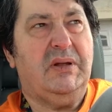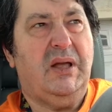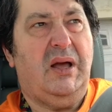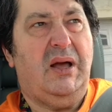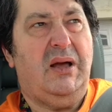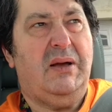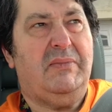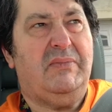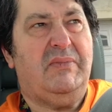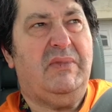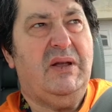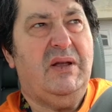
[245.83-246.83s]

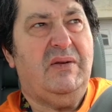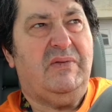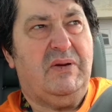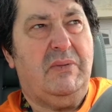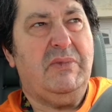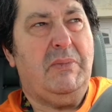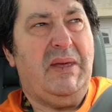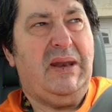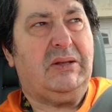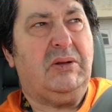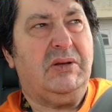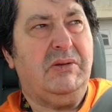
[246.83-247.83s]
from the
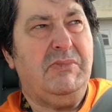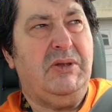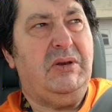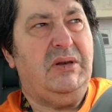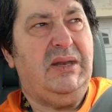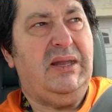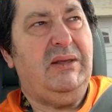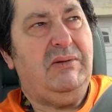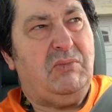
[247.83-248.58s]
medical community.